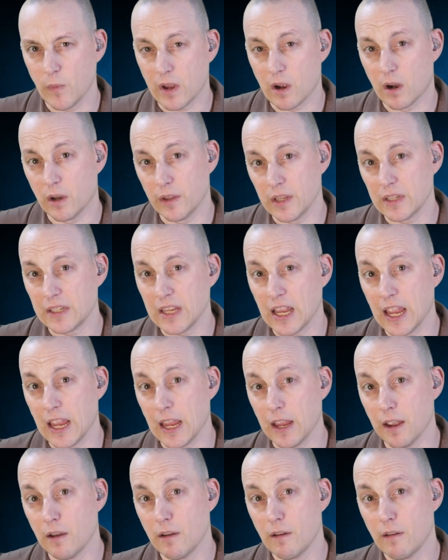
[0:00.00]
We call this
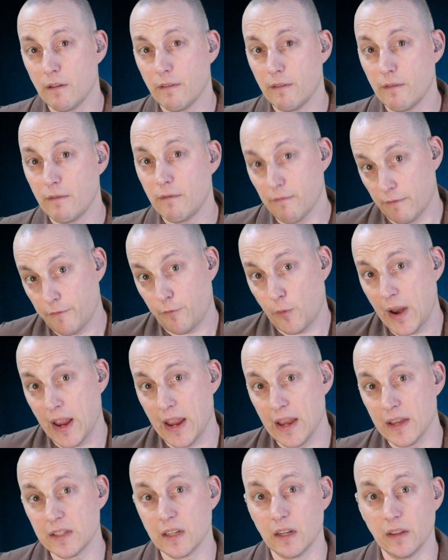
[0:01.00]
a
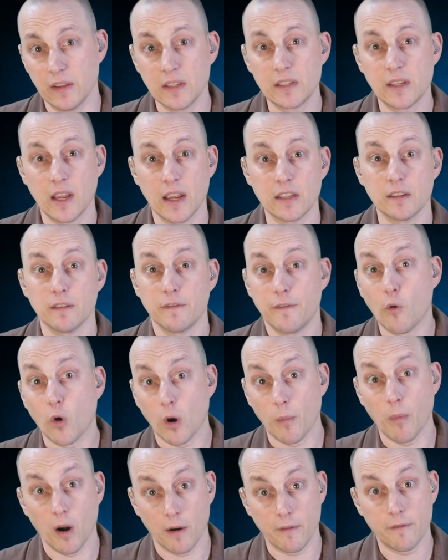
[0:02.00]
phrase, and in this case a
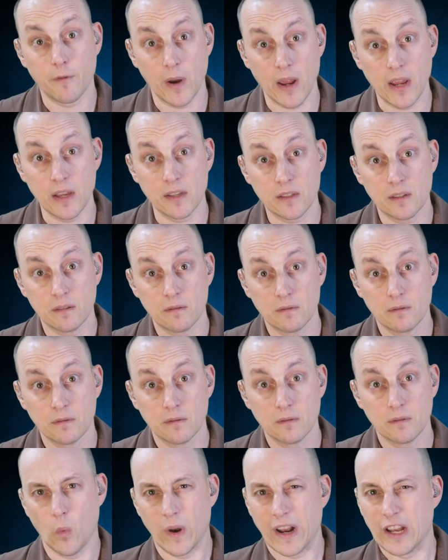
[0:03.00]
4-bar phrase.
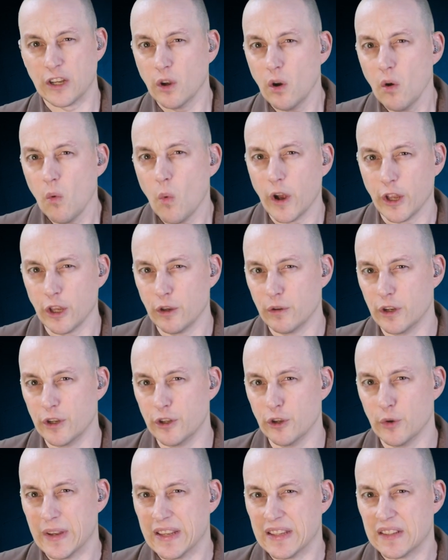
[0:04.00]
What I don't want you to
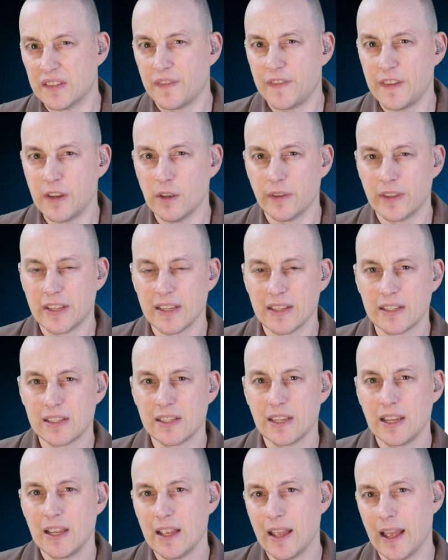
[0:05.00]
do is feel
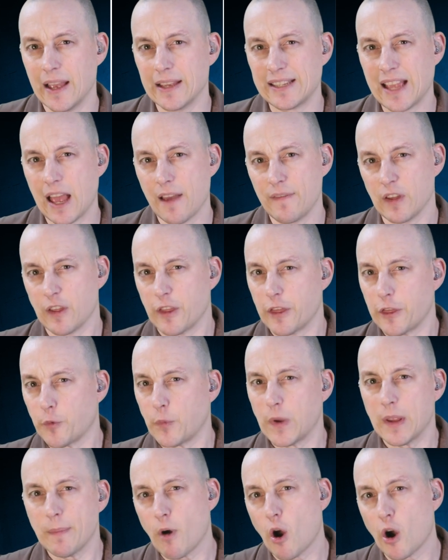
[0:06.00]
this as having
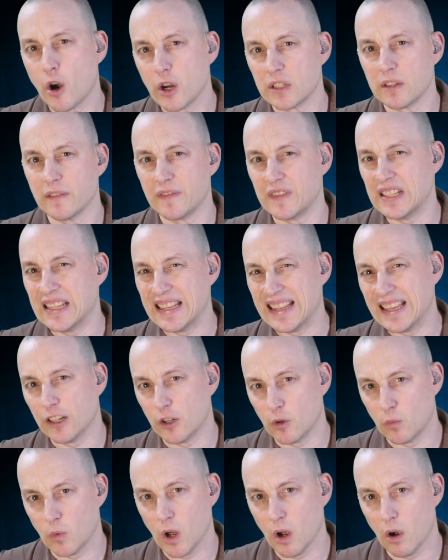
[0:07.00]
3 bars of D in
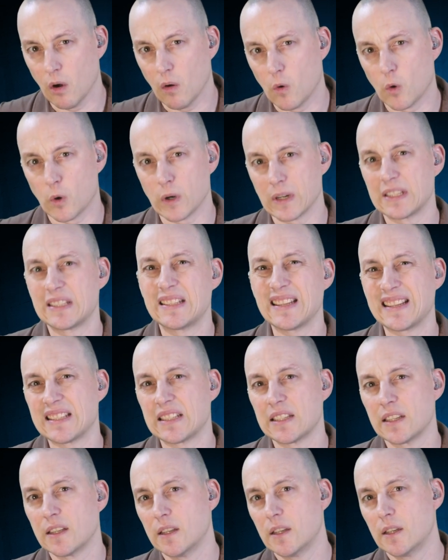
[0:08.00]
a row or
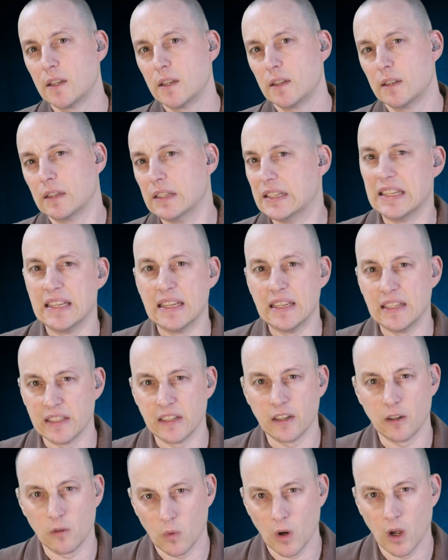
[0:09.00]
6 Ds
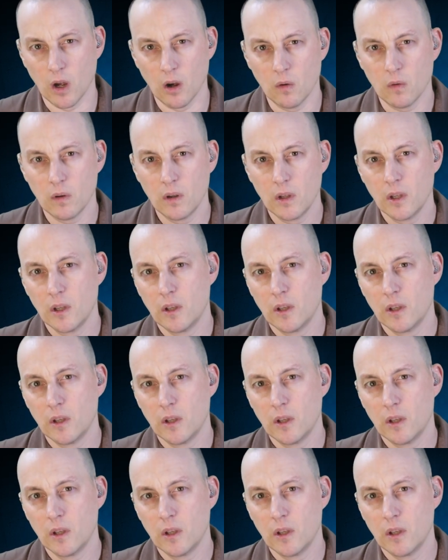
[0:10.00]
in a row.